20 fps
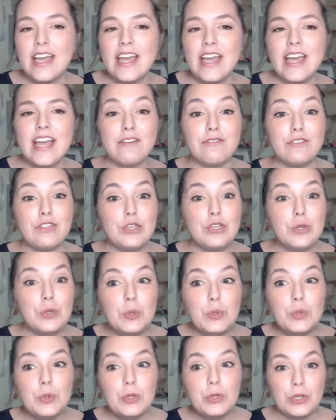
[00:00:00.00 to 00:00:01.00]
if
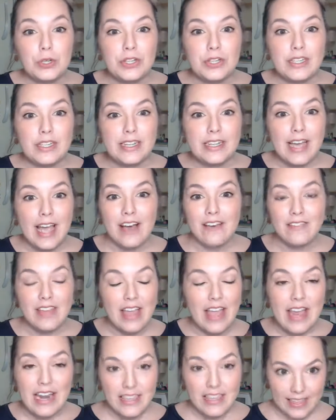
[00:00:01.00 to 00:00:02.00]
you could have
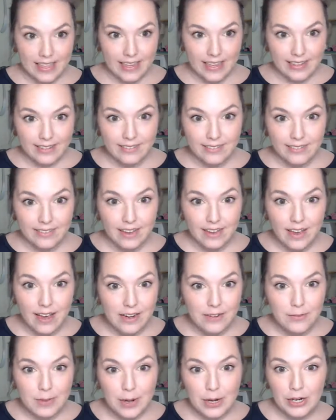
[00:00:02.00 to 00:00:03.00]
anything on
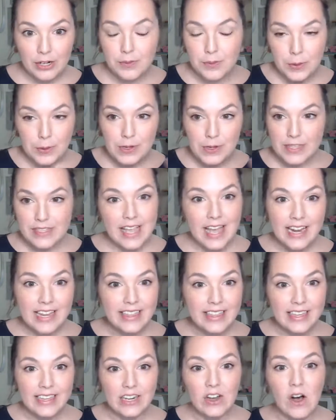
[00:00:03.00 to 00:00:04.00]
a pair of Cabooties,
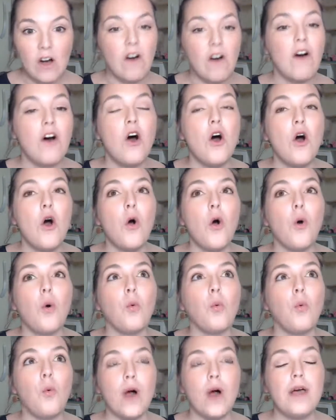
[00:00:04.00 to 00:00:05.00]
anything at all,
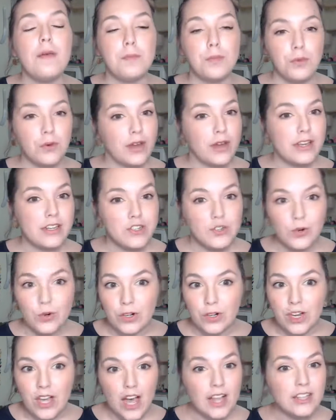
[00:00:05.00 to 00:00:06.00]
what print or
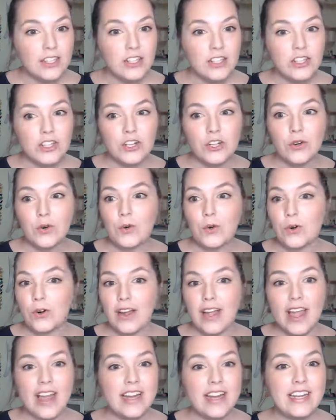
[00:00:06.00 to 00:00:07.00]
color or
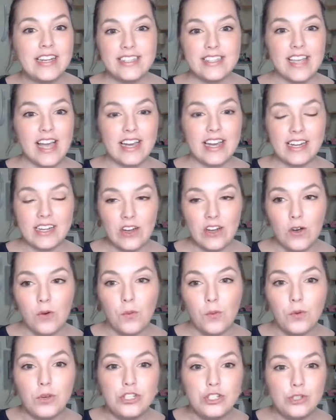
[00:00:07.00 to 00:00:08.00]
any design at all
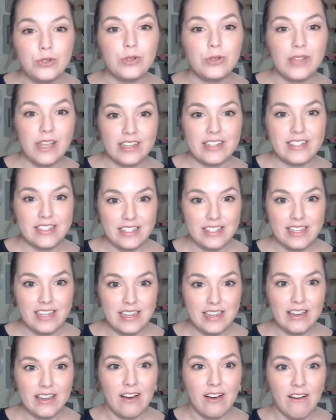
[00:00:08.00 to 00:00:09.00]
would you like to
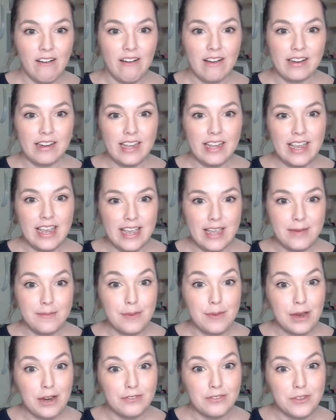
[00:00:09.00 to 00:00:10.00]
see on a
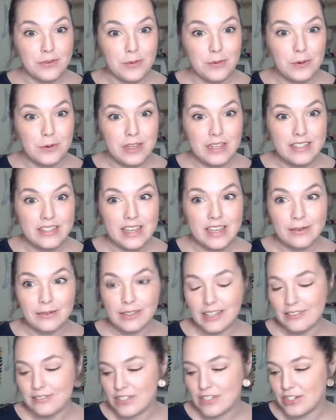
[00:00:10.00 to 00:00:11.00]
pair of Cabooties? I would
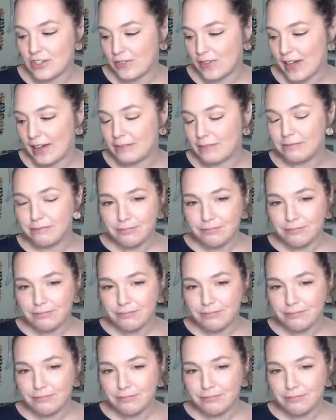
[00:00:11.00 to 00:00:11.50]
love to know that.